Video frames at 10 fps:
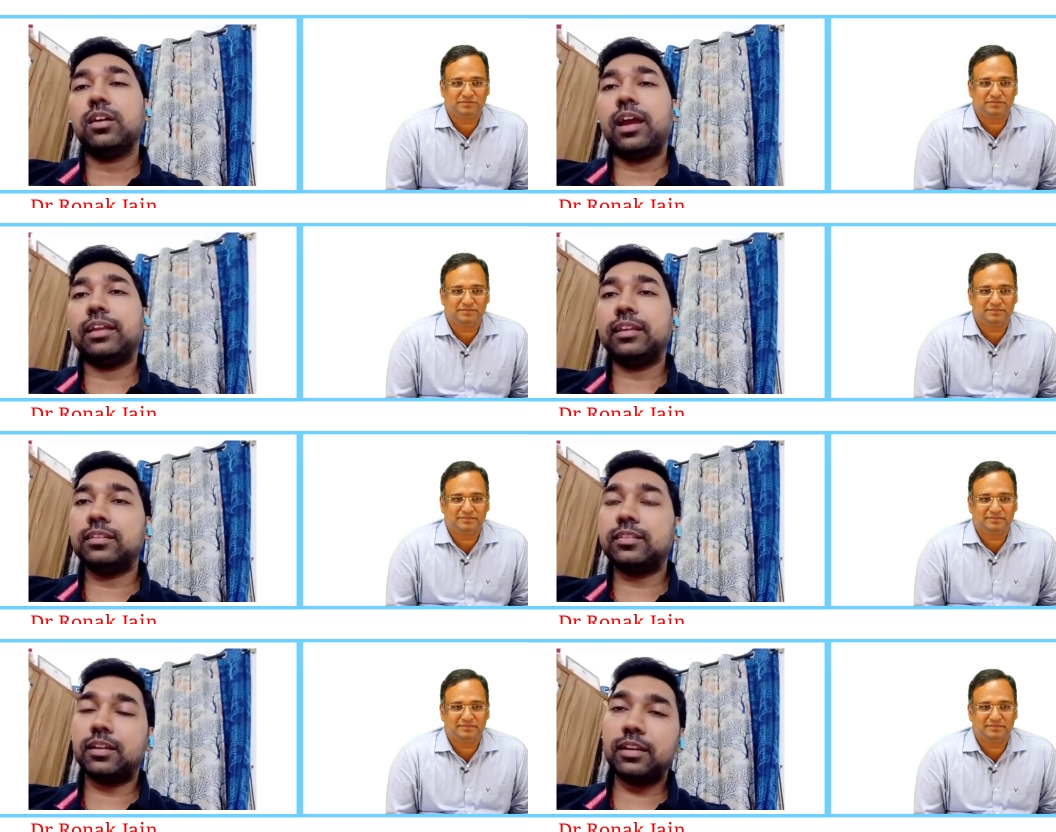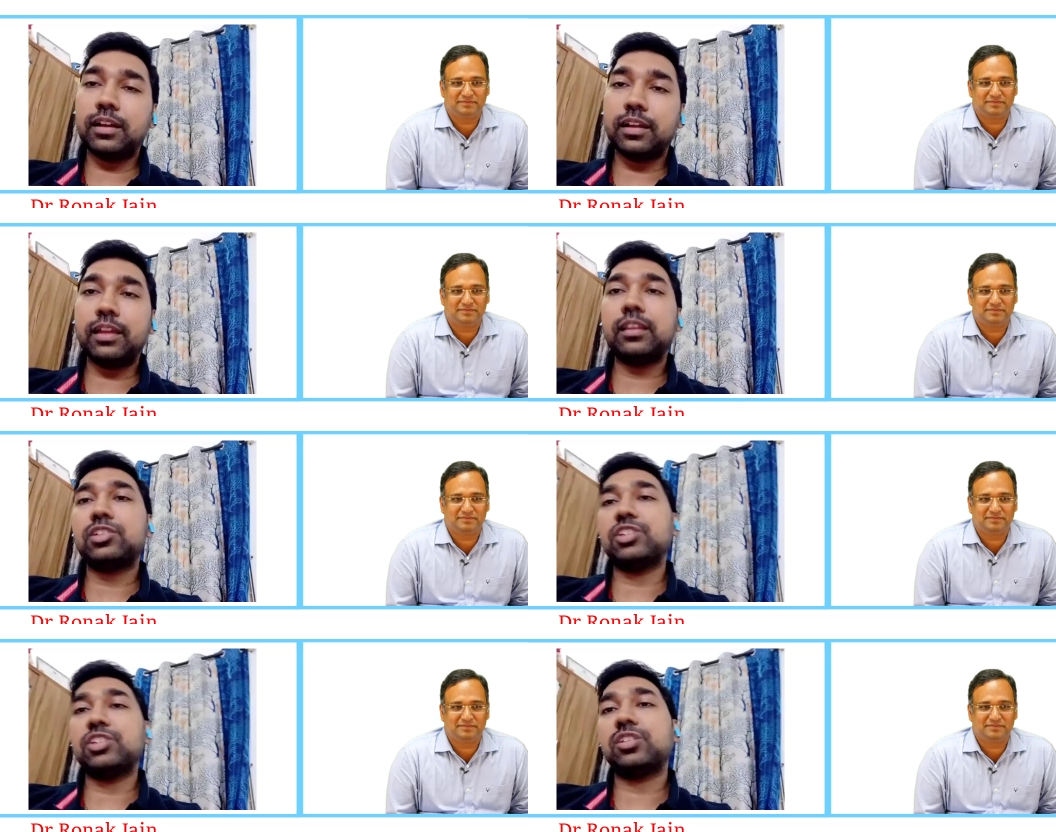Speaker 1: And then suddenly again
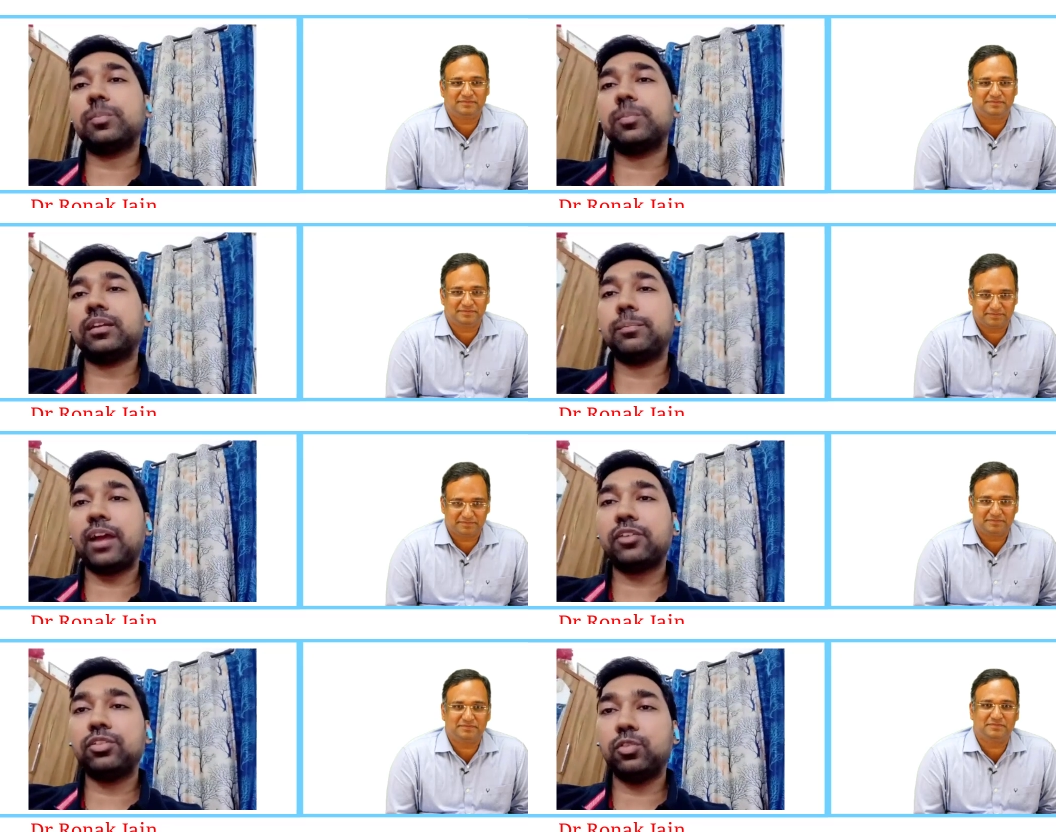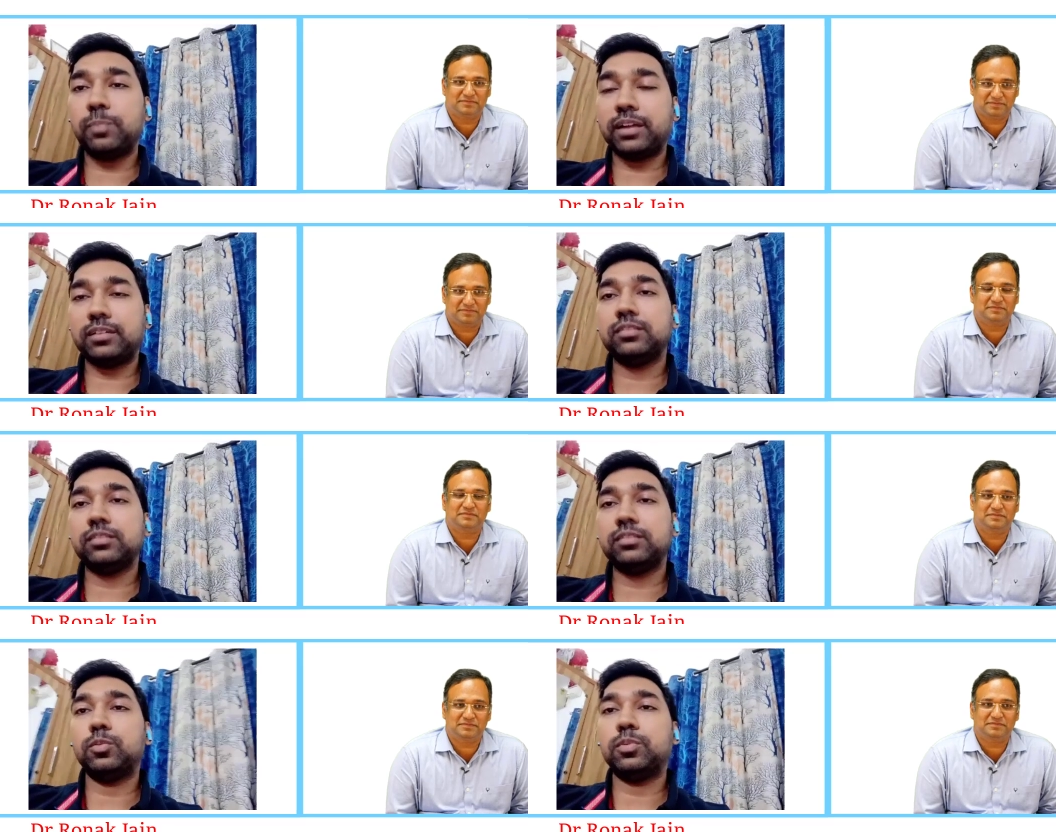they changed the pattern back to the old pattern,
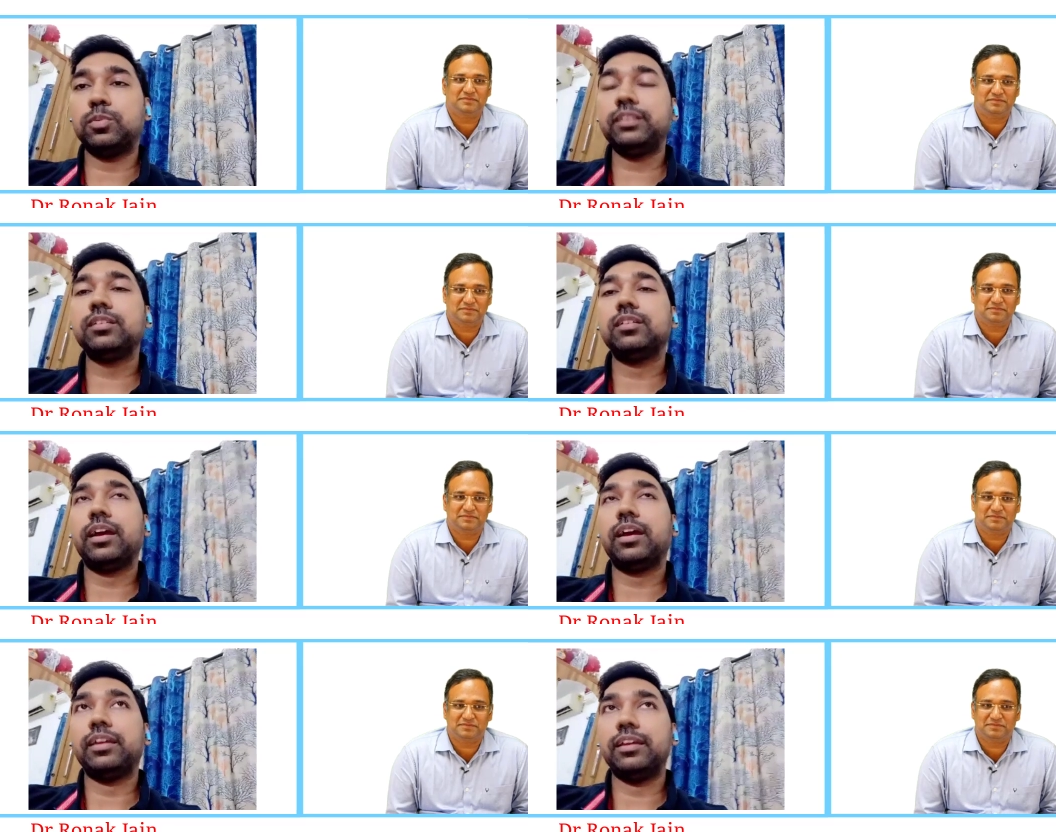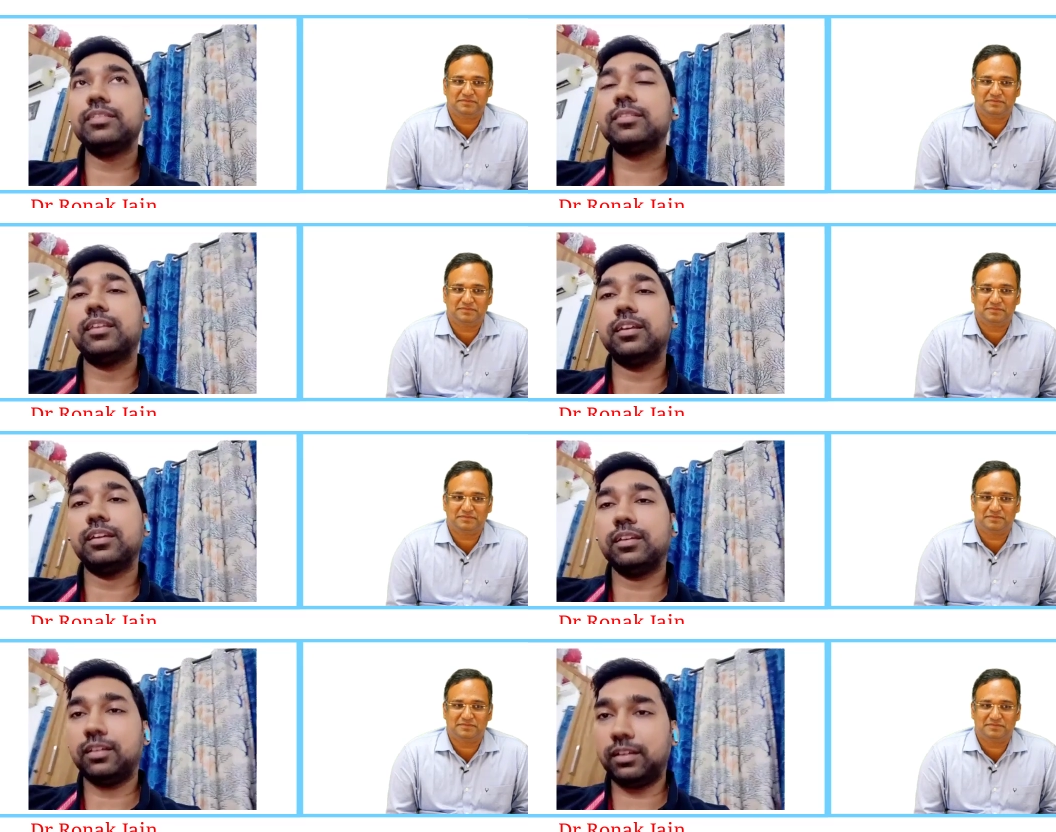October 8th, I guess.
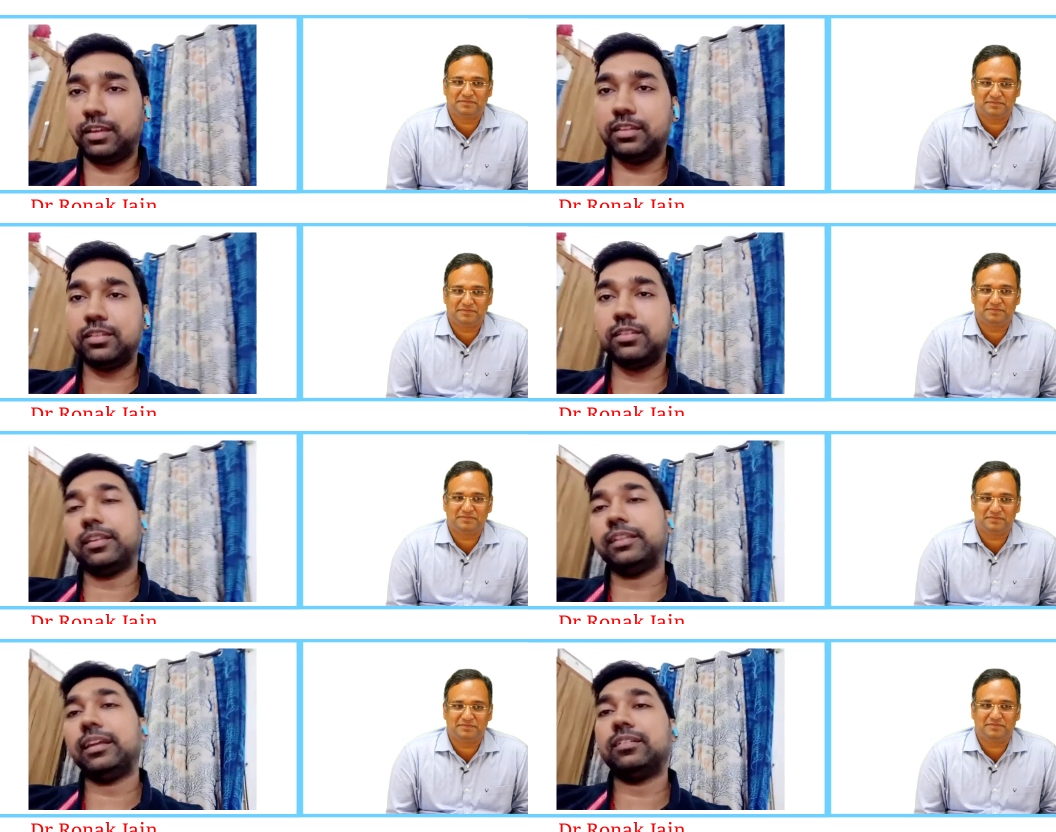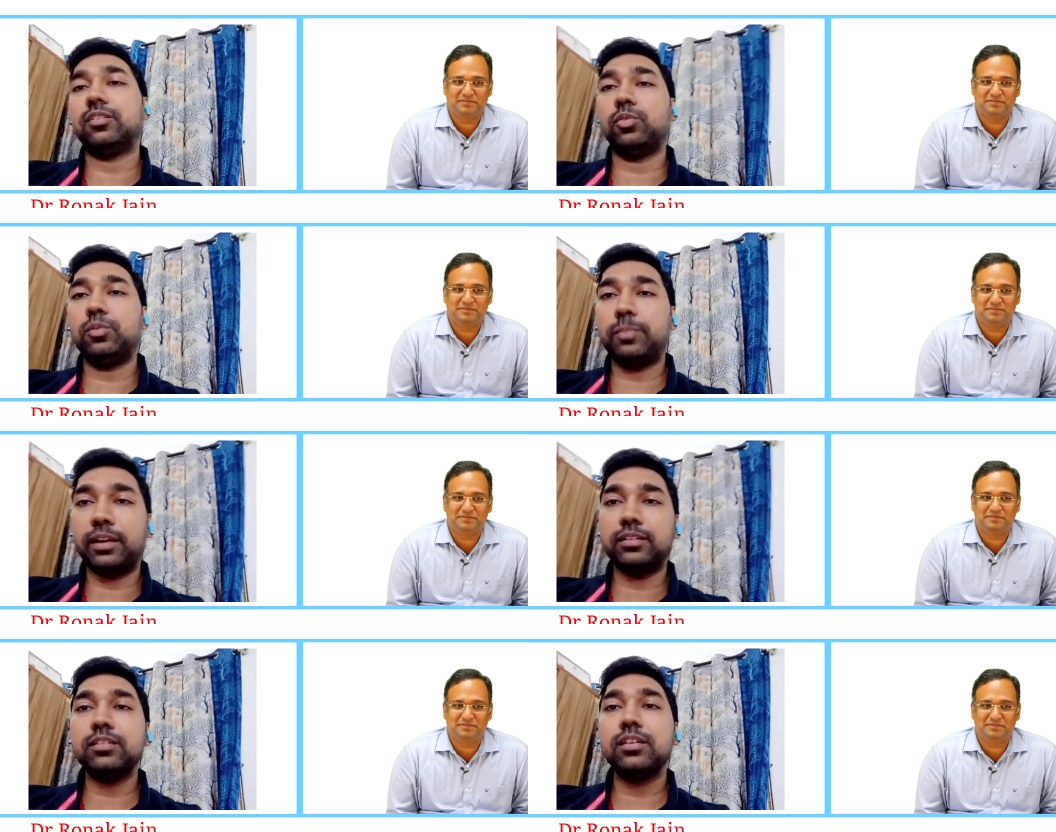They again said that it's the old
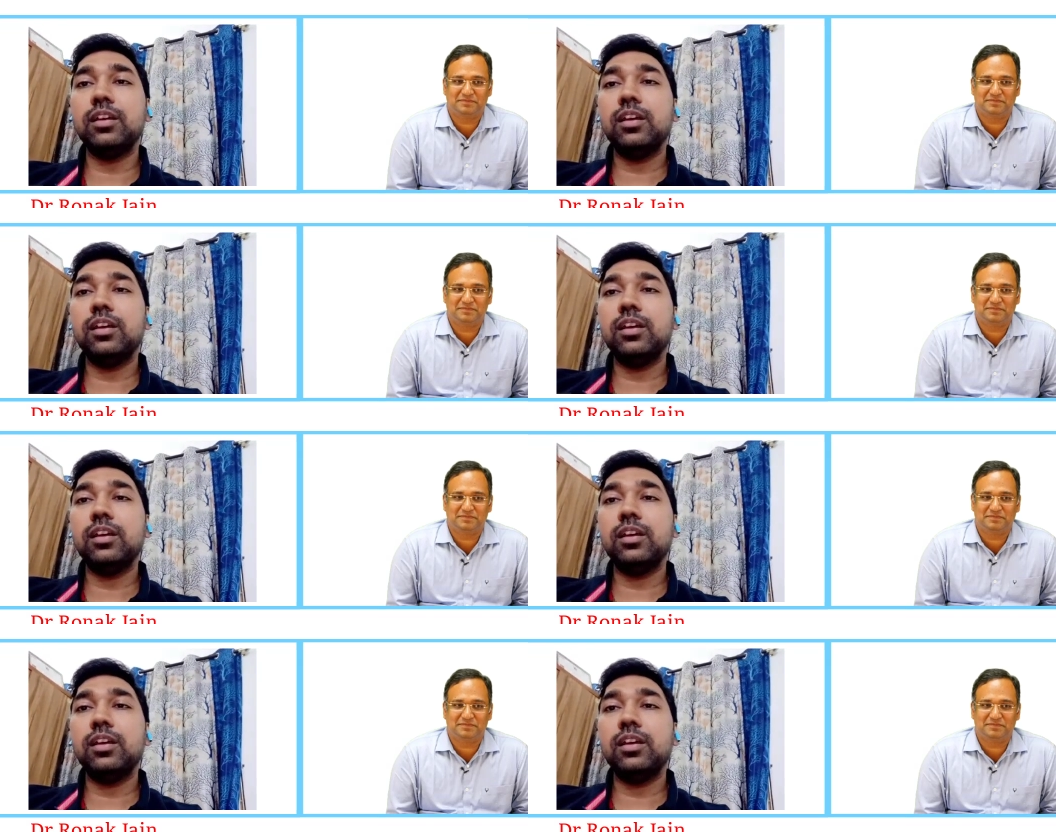pattern.